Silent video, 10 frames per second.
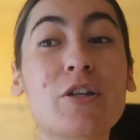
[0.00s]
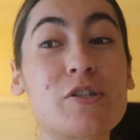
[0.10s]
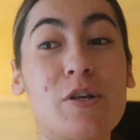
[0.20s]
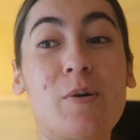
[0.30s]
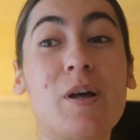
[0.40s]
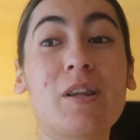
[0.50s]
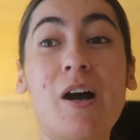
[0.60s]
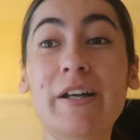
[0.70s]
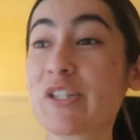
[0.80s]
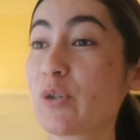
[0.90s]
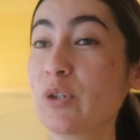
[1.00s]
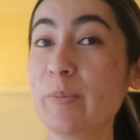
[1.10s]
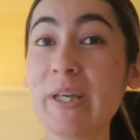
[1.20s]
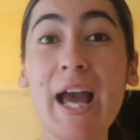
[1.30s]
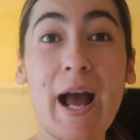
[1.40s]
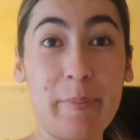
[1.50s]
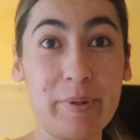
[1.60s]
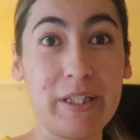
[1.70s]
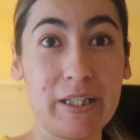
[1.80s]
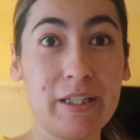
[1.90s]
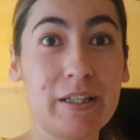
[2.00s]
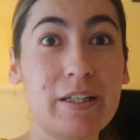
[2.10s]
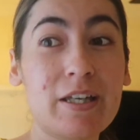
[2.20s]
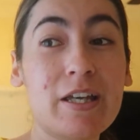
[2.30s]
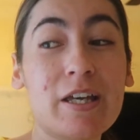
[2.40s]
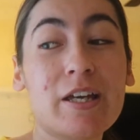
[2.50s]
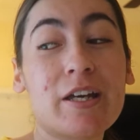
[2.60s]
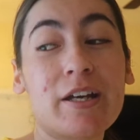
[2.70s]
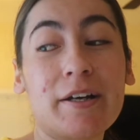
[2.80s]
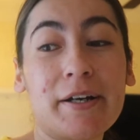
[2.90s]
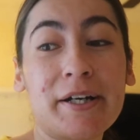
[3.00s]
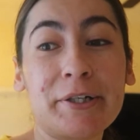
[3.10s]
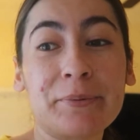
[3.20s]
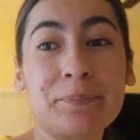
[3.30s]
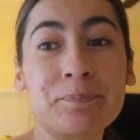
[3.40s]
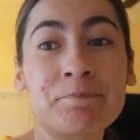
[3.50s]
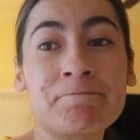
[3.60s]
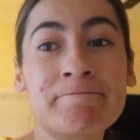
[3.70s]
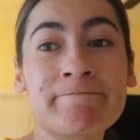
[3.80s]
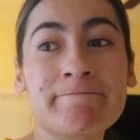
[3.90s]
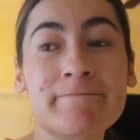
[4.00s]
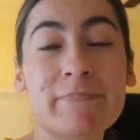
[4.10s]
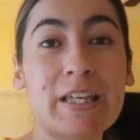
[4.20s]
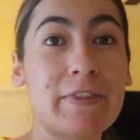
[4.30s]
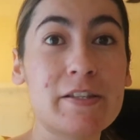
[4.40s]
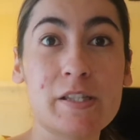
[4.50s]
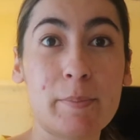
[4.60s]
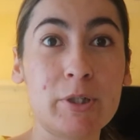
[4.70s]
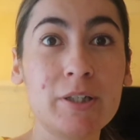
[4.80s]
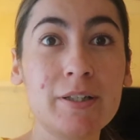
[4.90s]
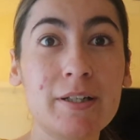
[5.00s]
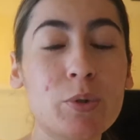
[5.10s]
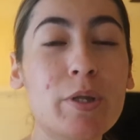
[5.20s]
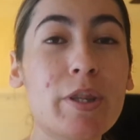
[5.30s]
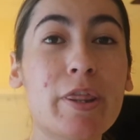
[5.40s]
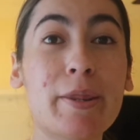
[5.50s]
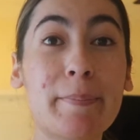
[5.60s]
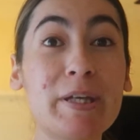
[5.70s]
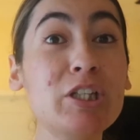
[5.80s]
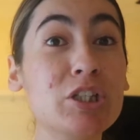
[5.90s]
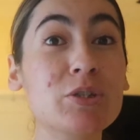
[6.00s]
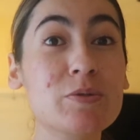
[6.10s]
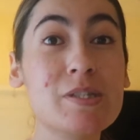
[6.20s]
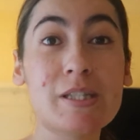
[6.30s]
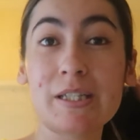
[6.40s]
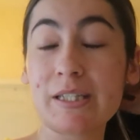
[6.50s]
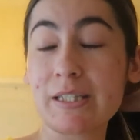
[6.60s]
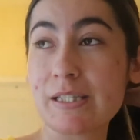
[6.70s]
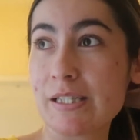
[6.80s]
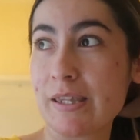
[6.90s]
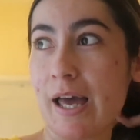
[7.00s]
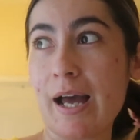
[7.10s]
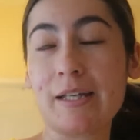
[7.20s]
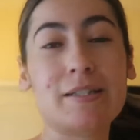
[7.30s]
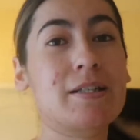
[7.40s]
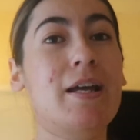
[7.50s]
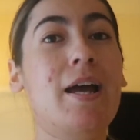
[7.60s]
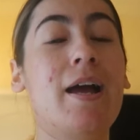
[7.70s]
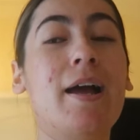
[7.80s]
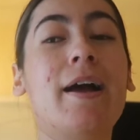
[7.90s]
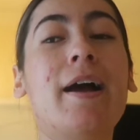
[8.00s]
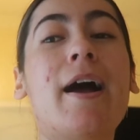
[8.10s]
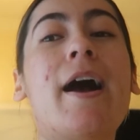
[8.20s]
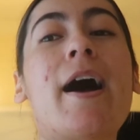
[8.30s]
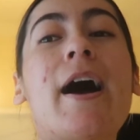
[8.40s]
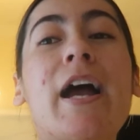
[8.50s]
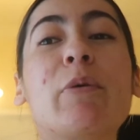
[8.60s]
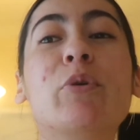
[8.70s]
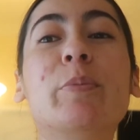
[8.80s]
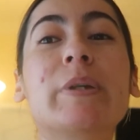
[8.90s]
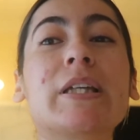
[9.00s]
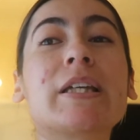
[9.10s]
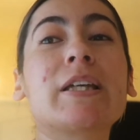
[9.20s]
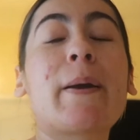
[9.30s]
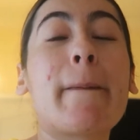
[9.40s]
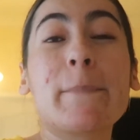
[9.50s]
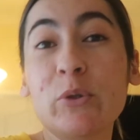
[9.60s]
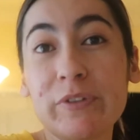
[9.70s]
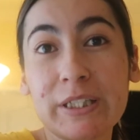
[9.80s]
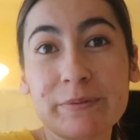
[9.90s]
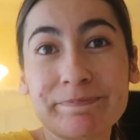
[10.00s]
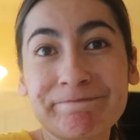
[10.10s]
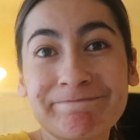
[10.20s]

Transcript: So a lot is going to be happening in the summer. The big news is that I will be moving.